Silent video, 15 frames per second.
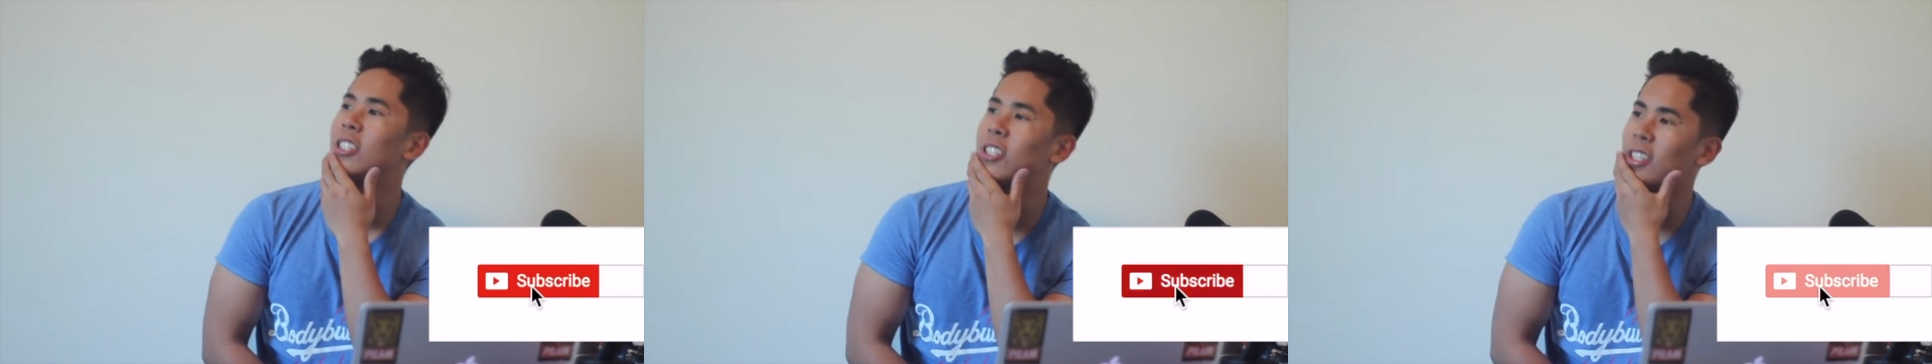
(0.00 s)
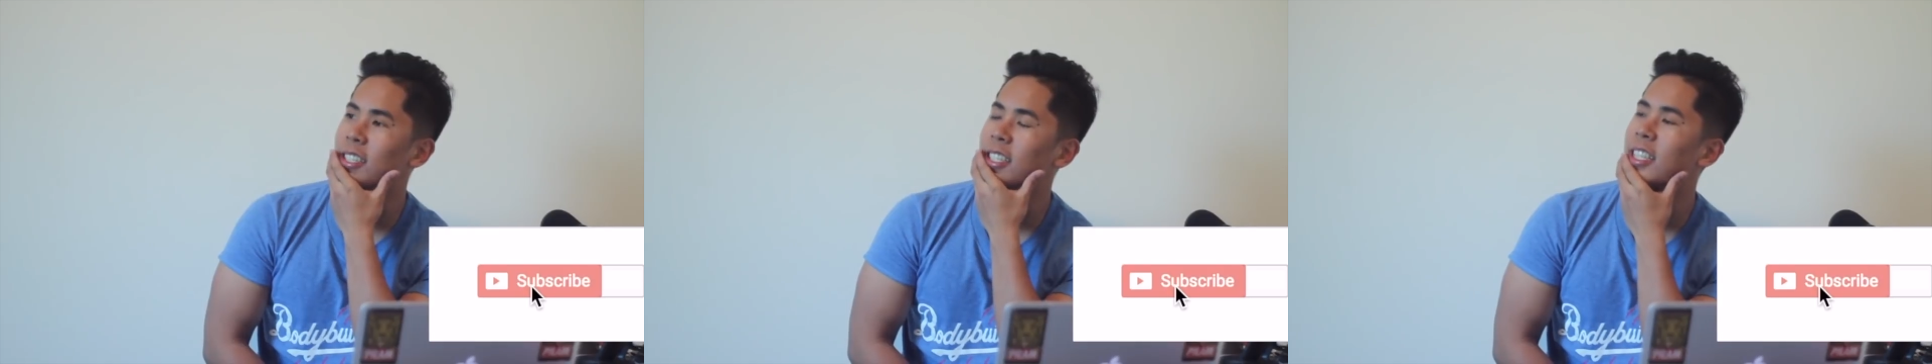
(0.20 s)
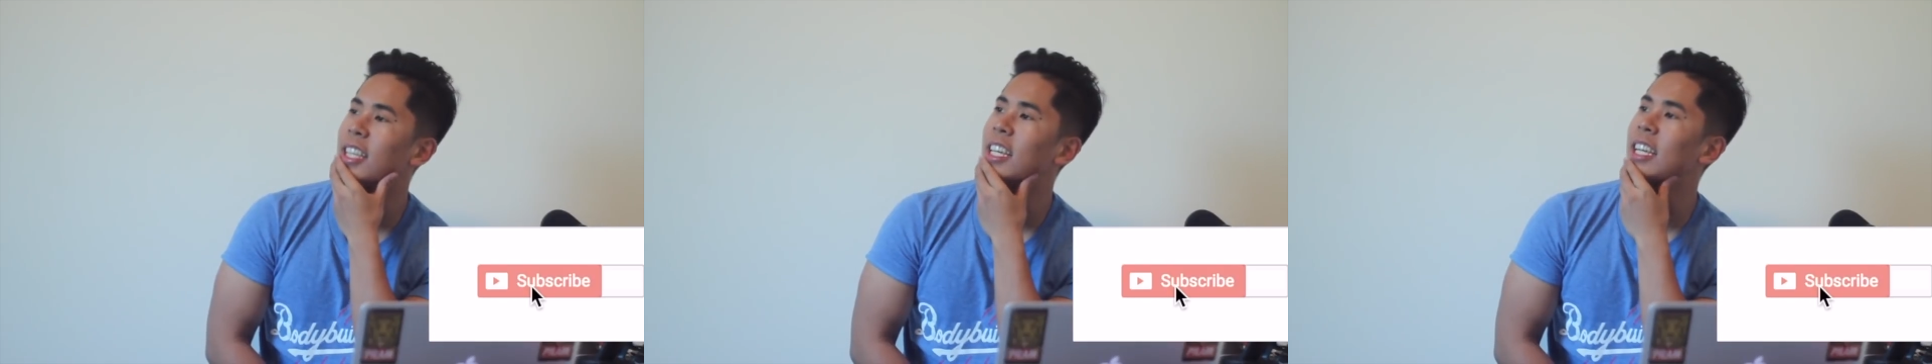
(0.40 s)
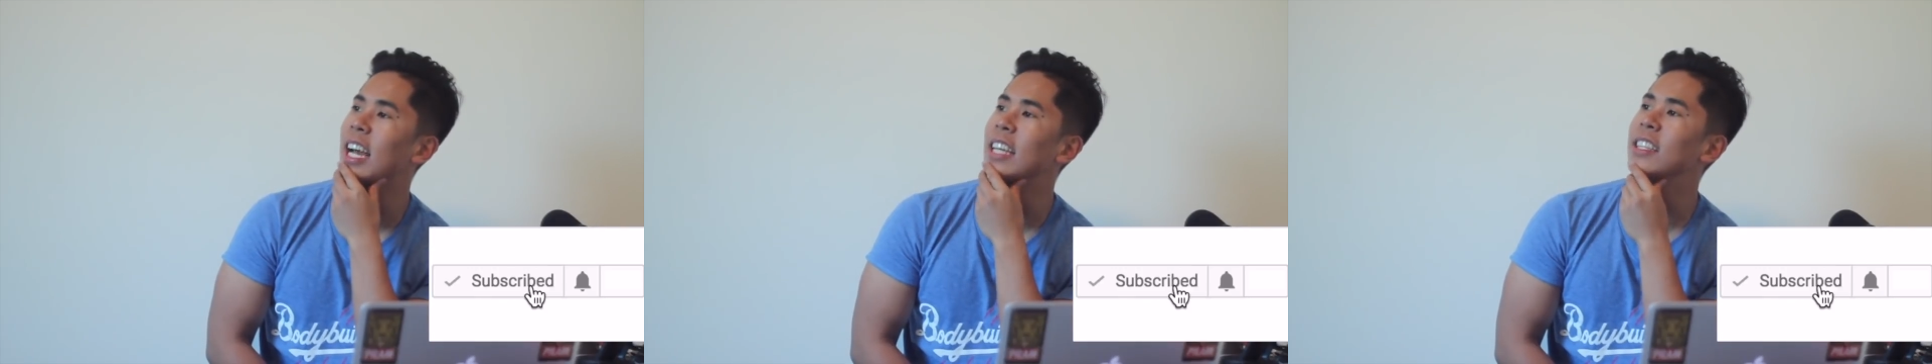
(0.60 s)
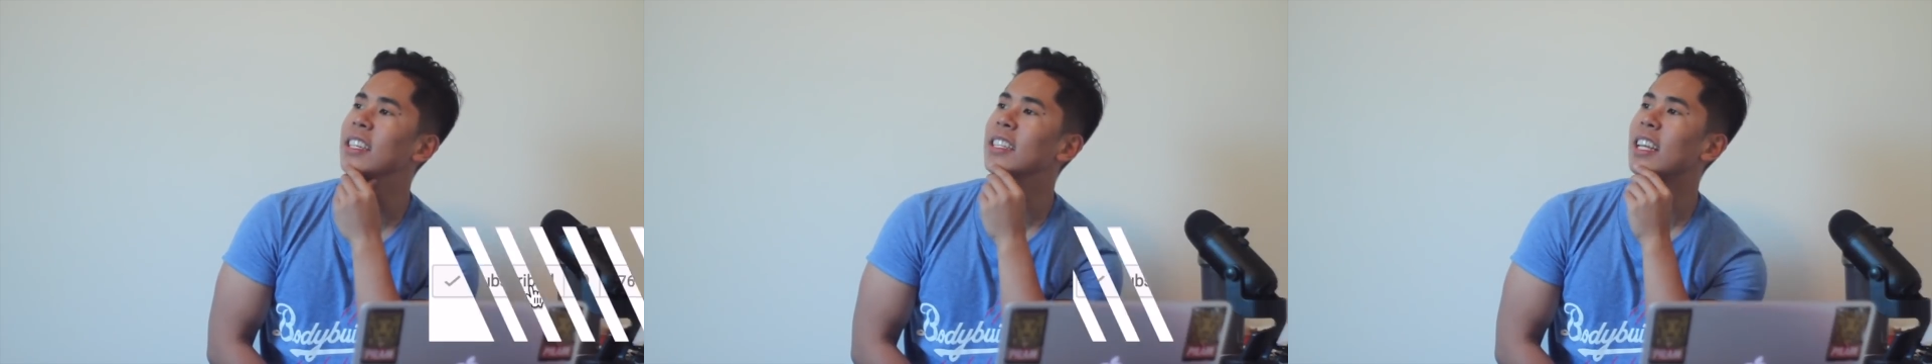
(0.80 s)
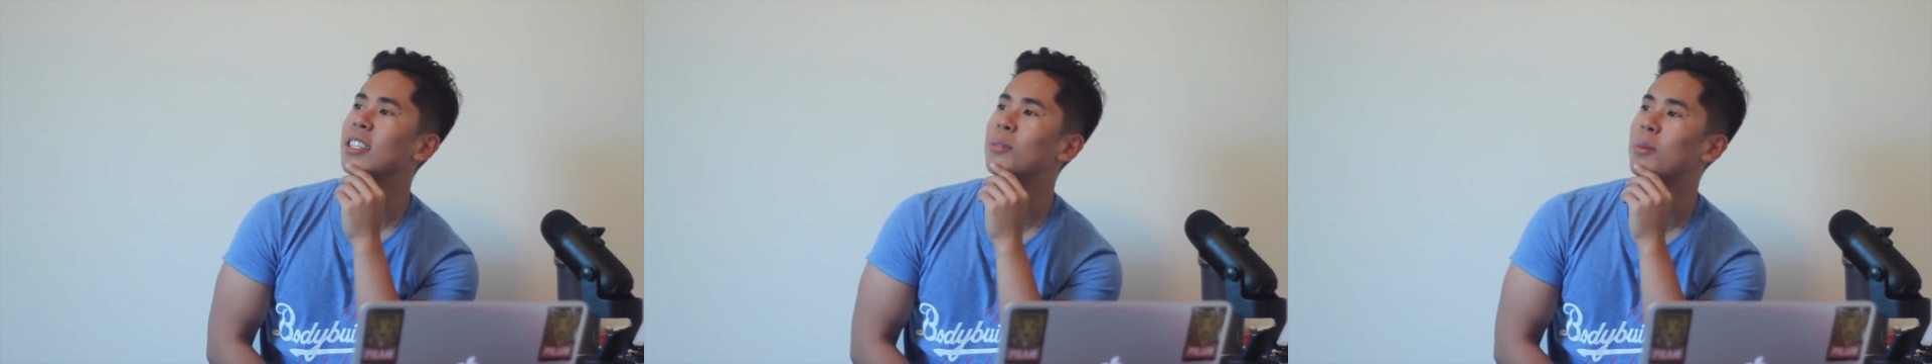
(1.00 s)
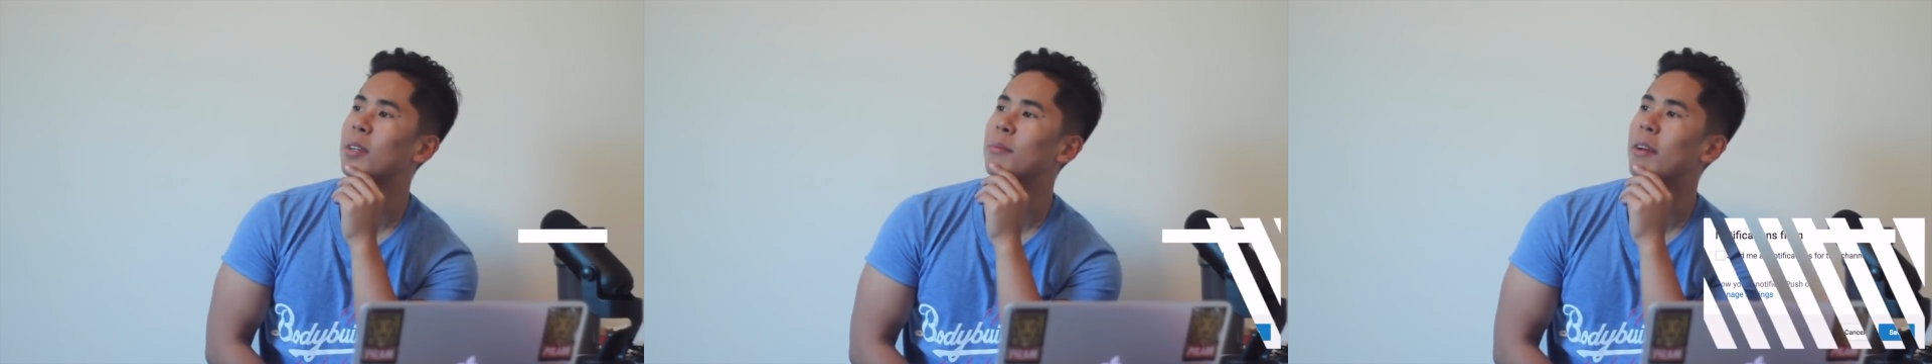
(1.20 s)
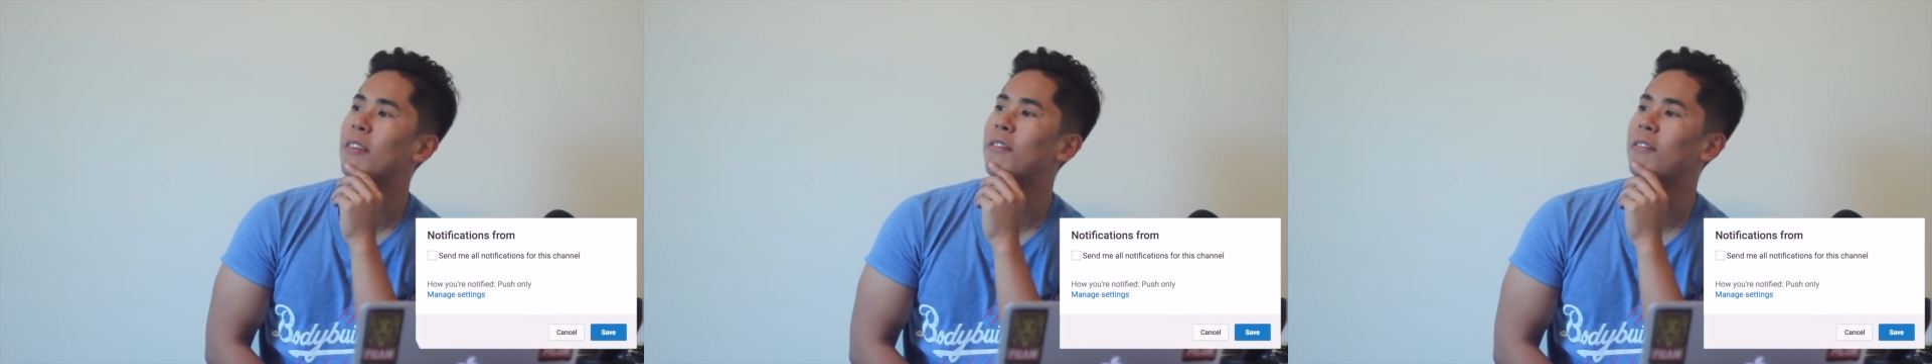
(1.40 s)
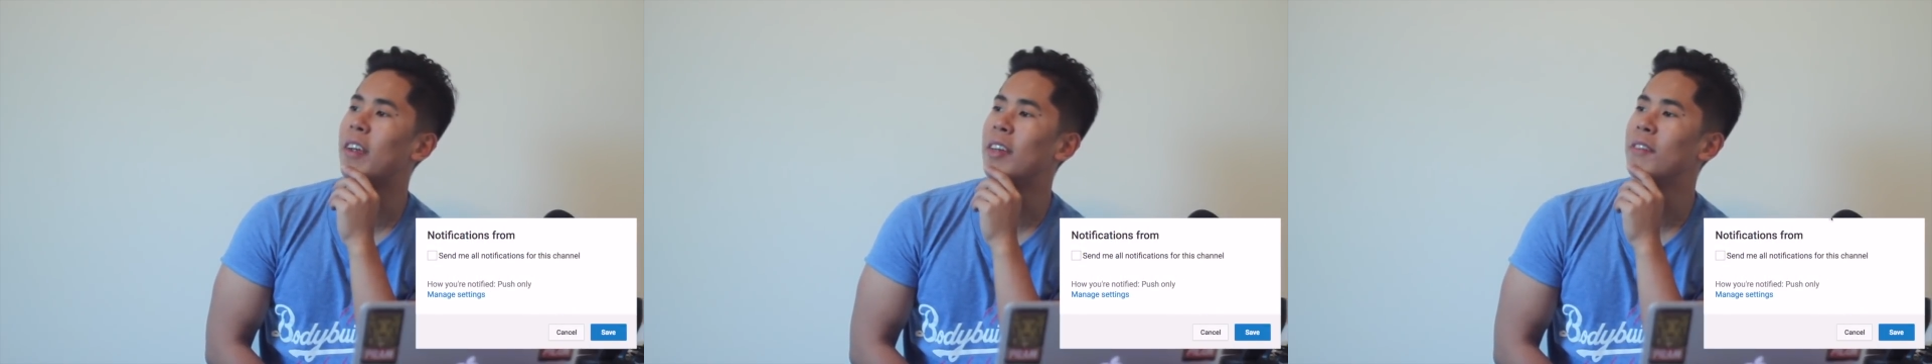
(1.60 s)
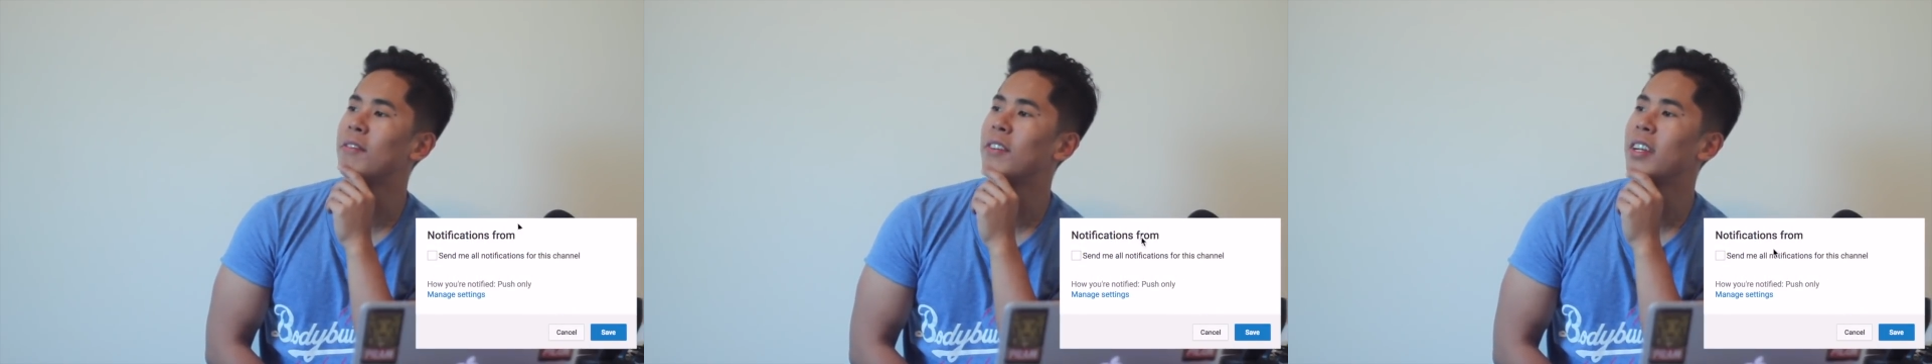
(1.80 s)
an interesting, I think that's one of
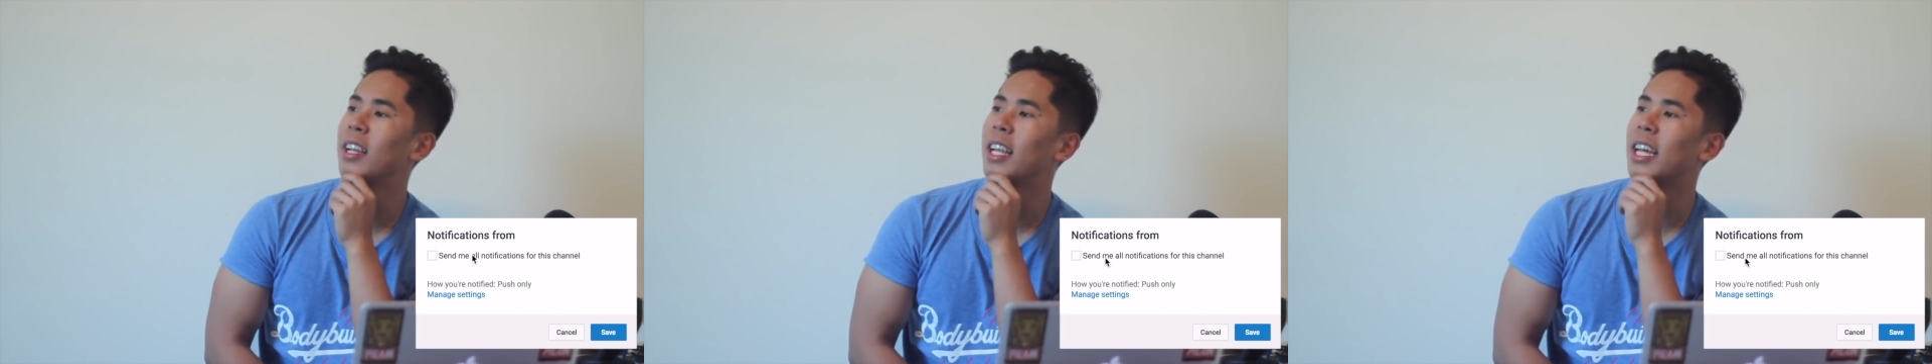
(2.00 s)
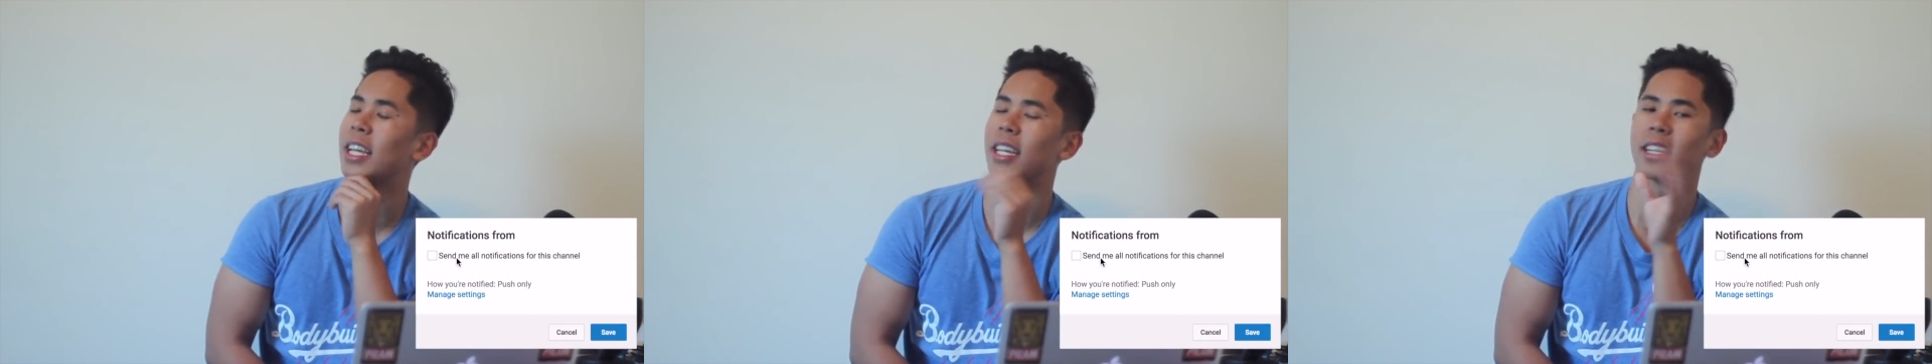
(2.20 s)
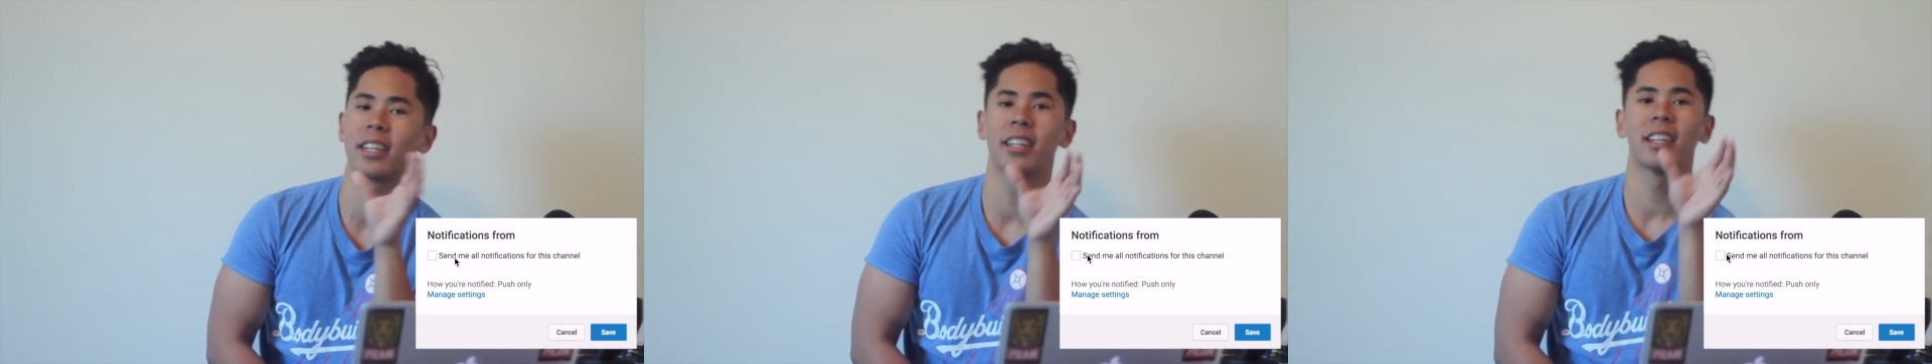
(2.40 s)
my favorite,